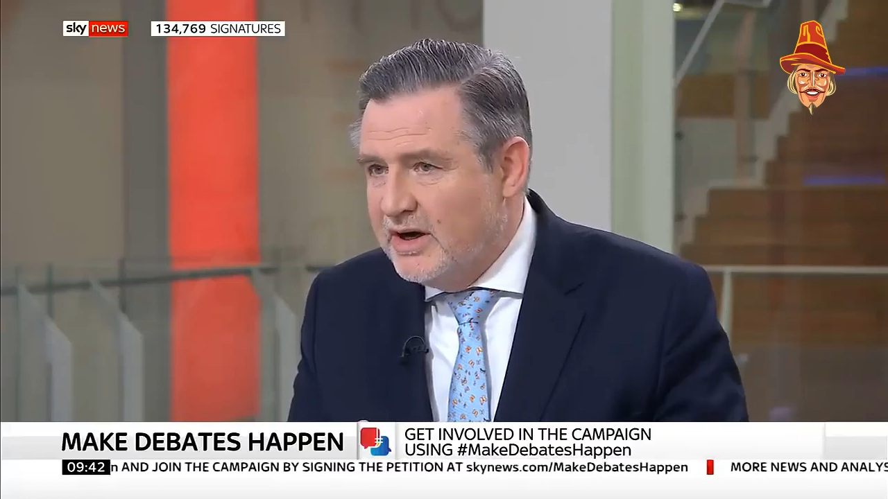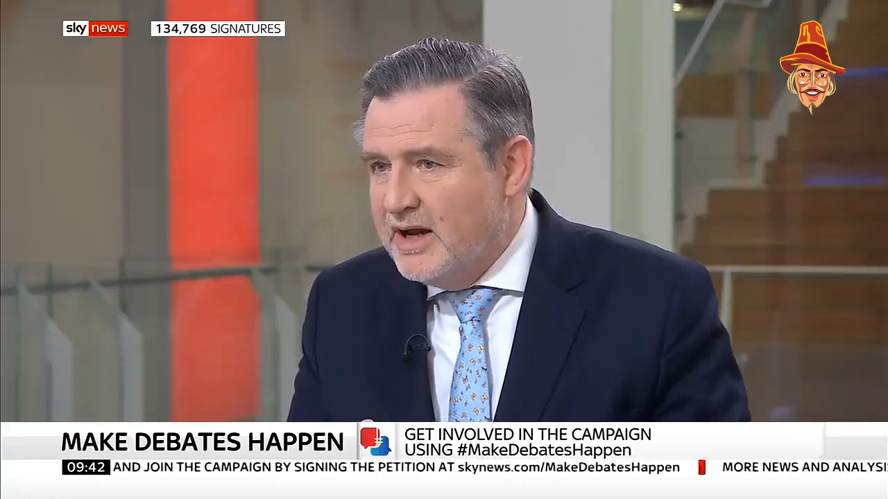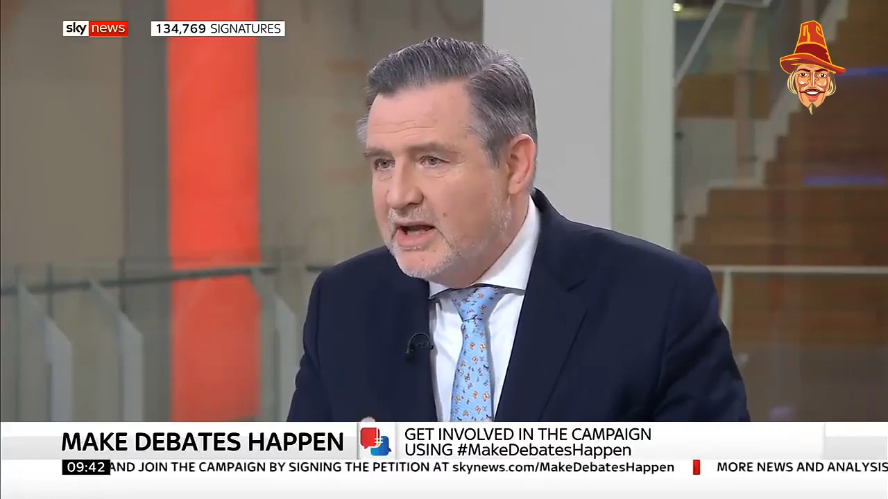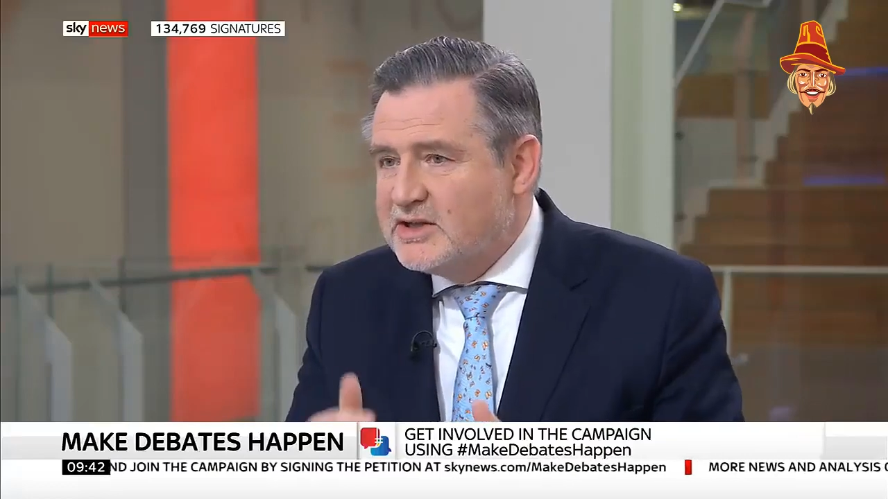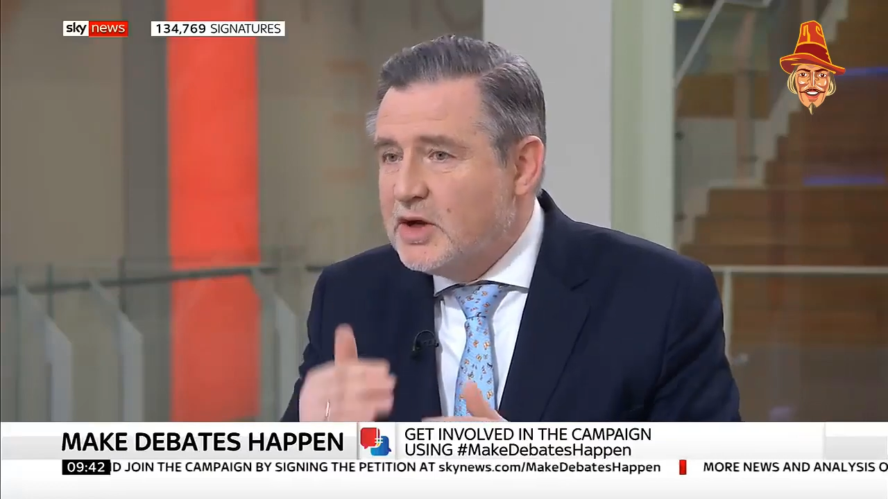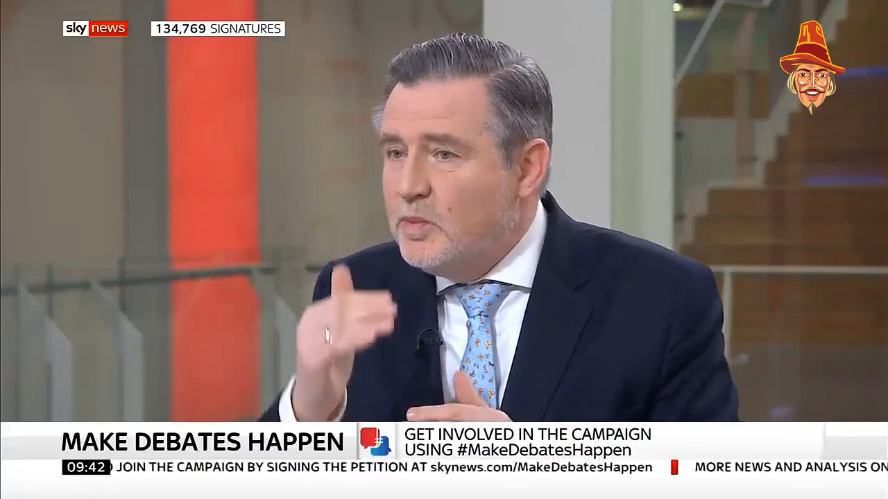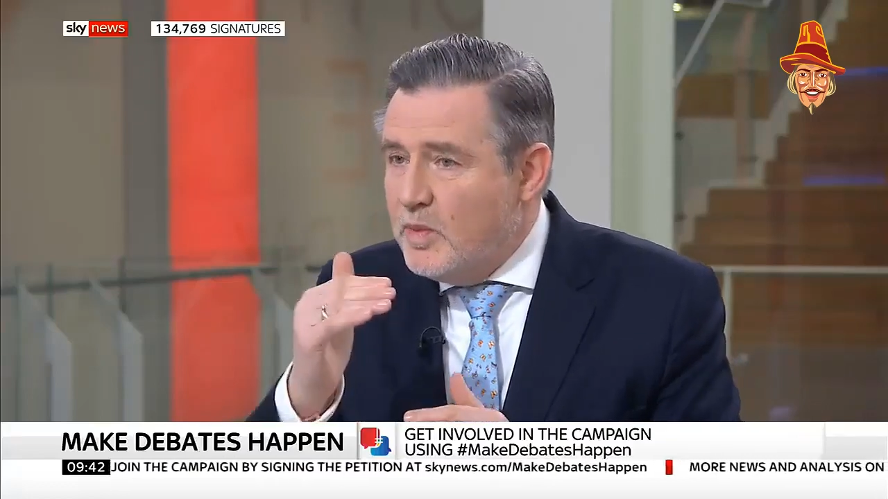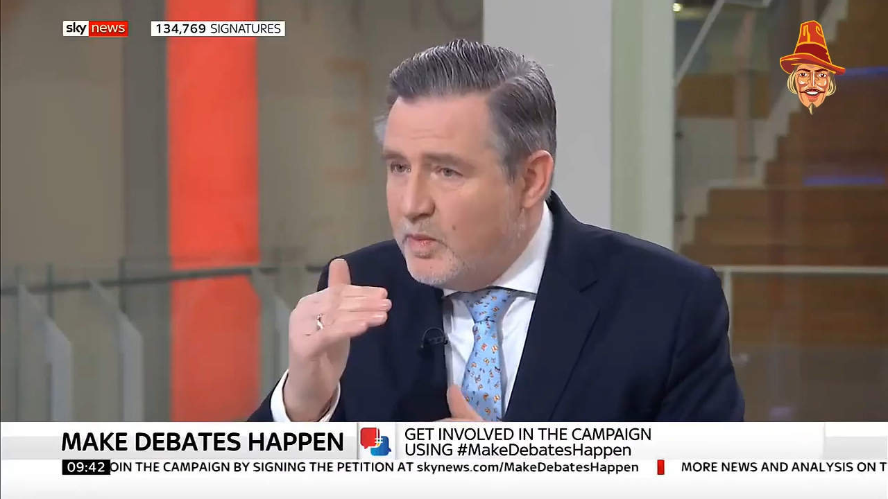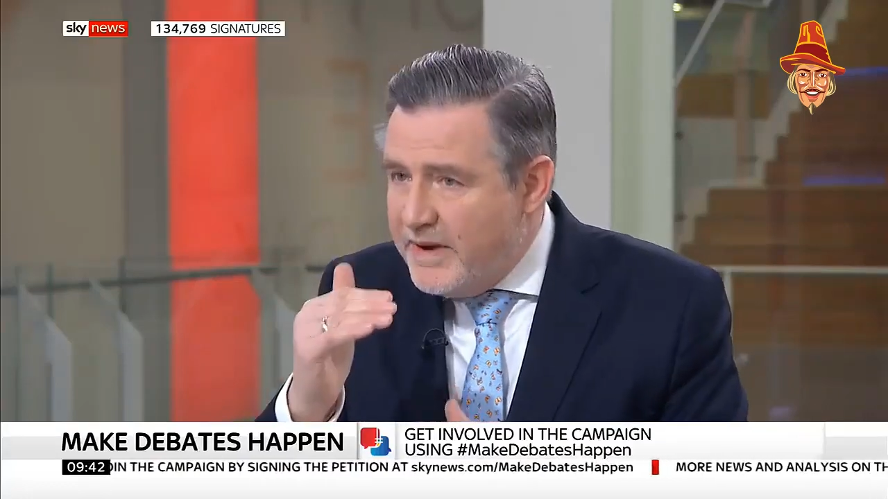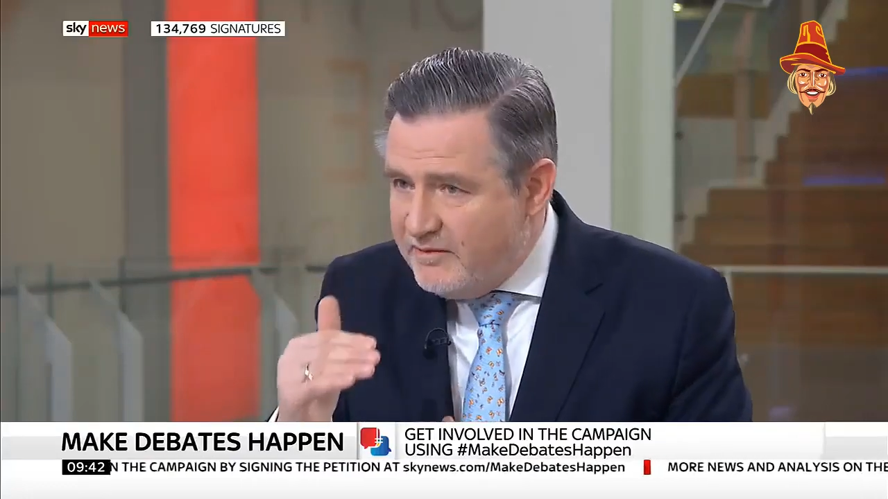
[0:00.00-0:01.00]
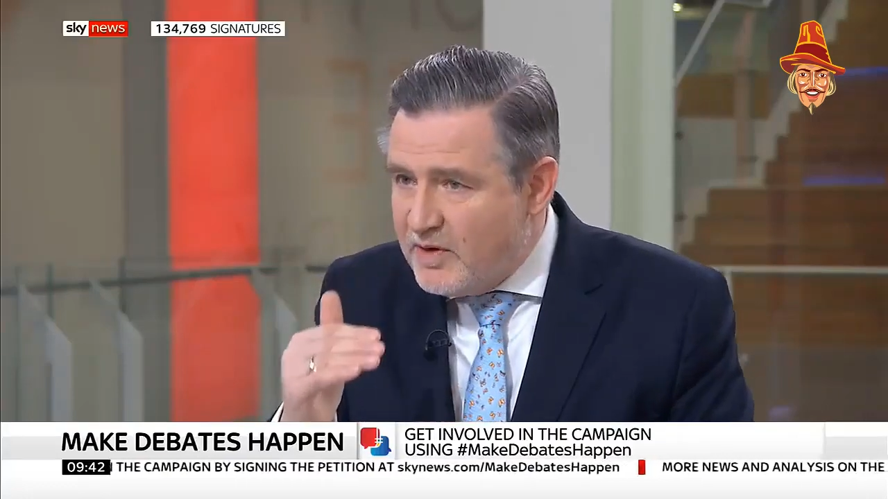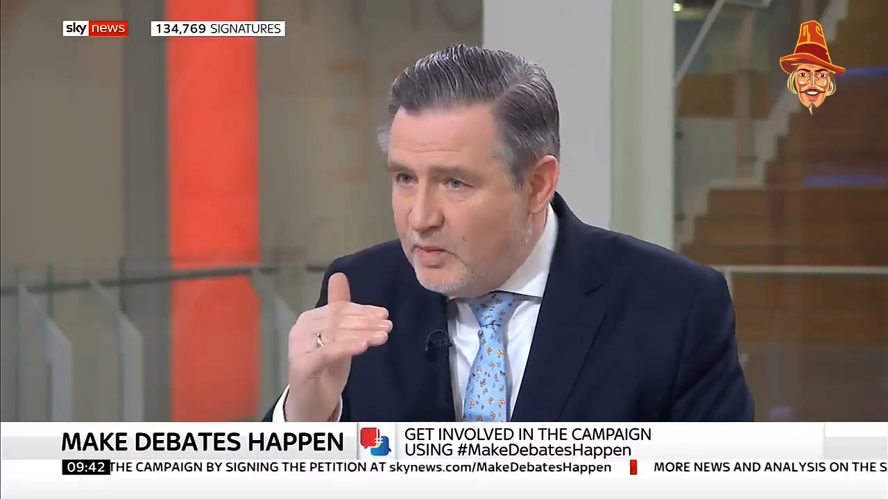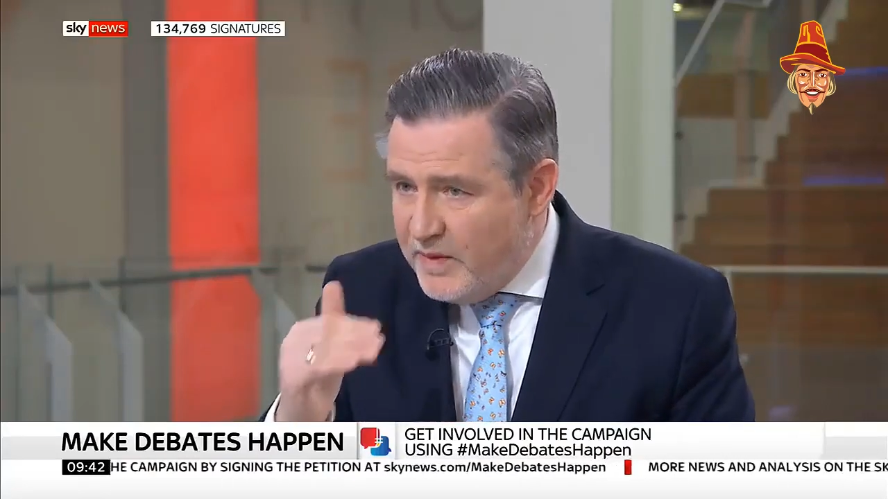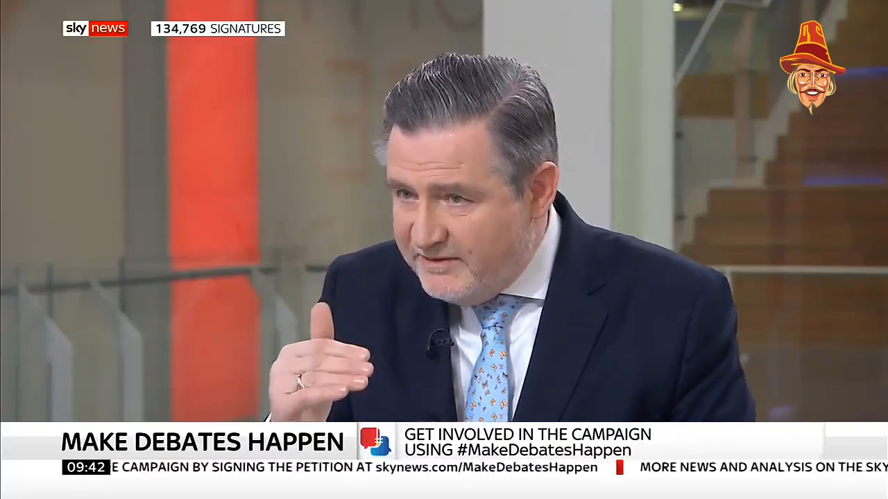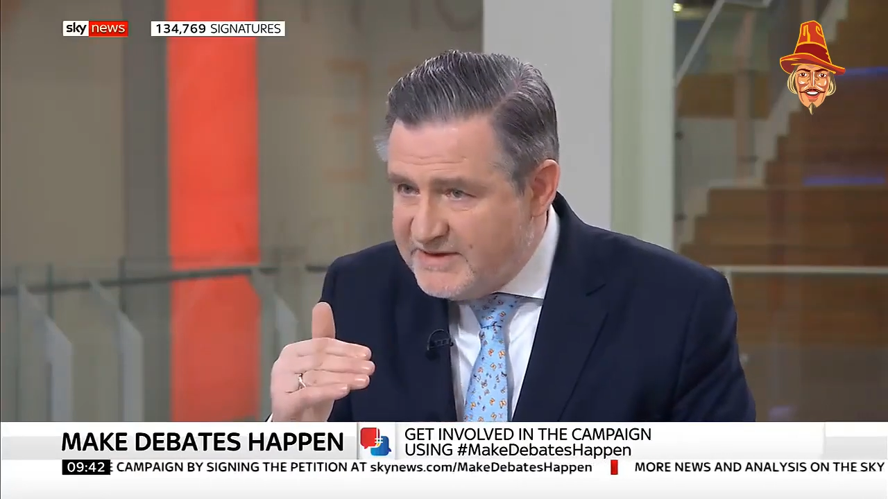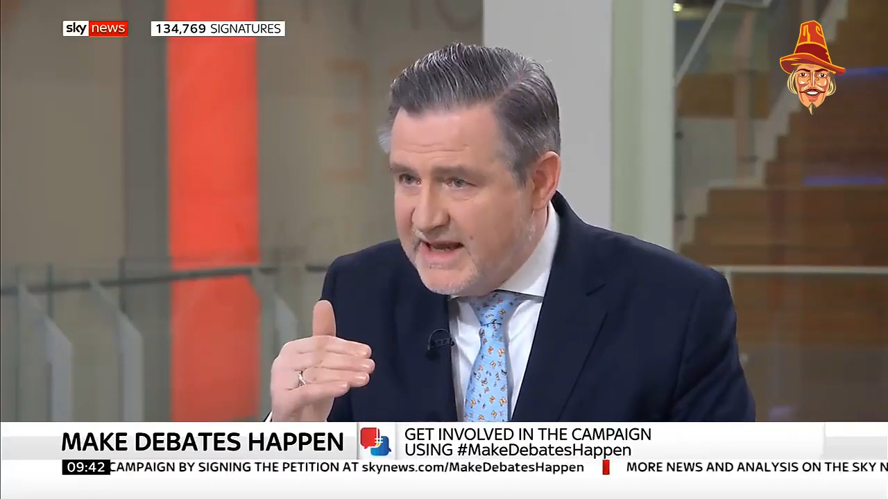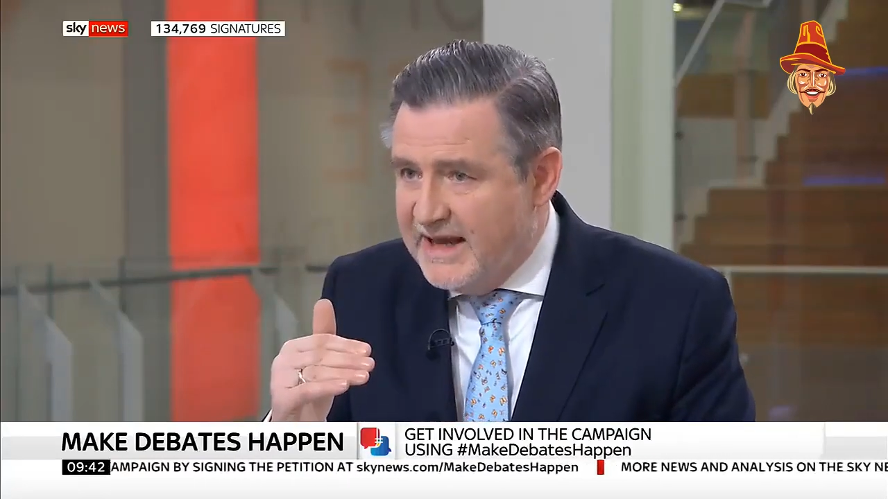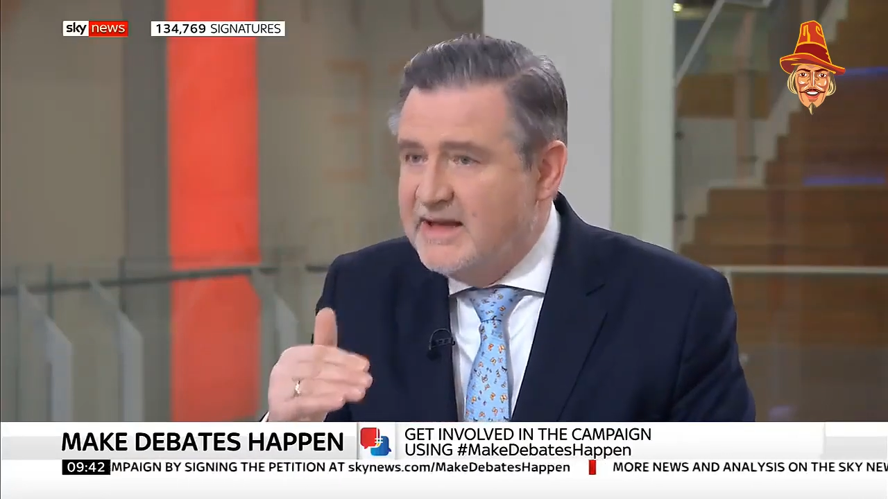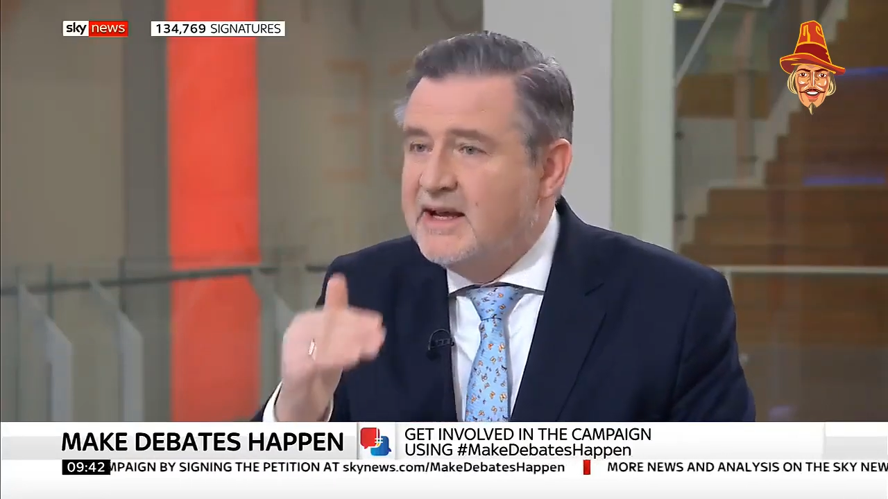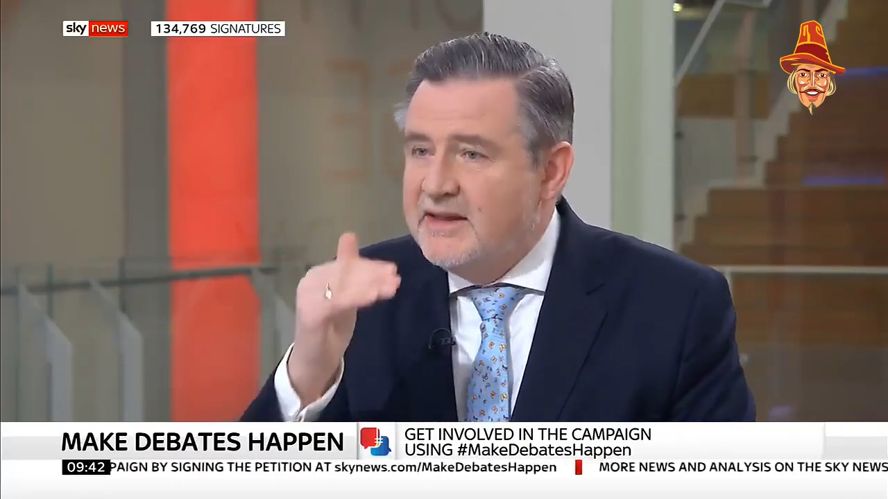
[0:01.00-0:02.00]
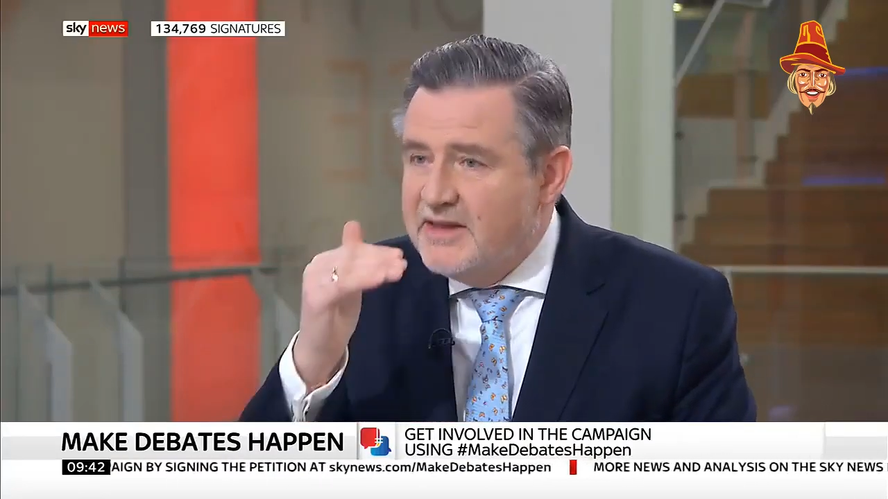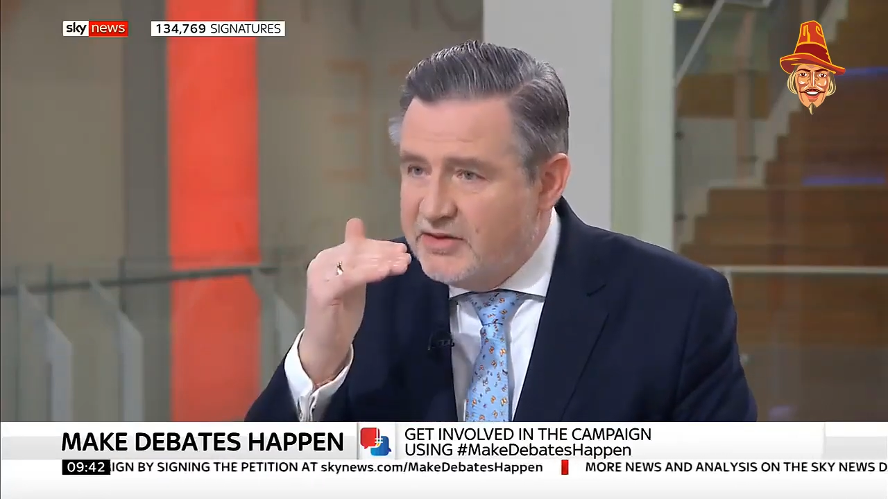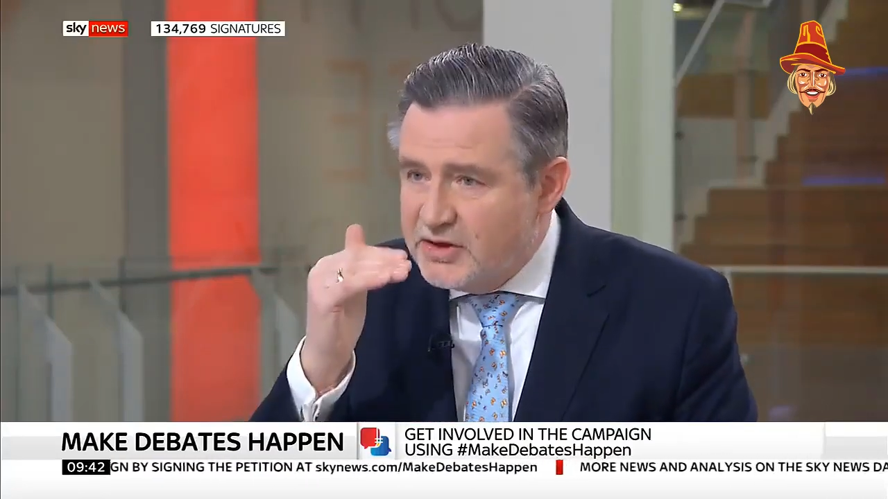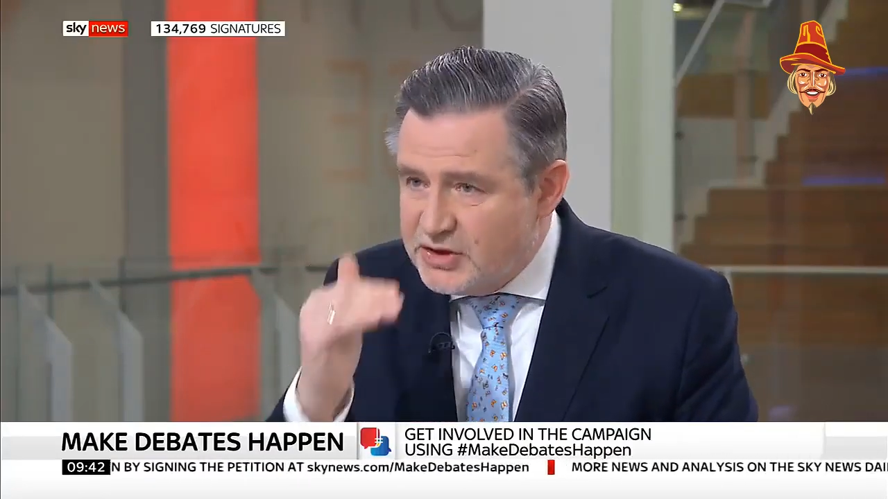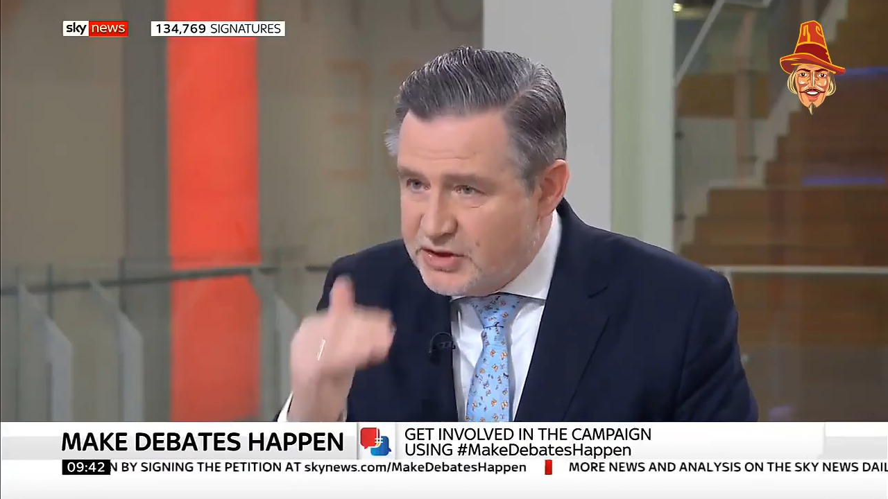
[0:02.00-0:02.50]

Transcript: So in so that case, we've, then, we've said if there is a general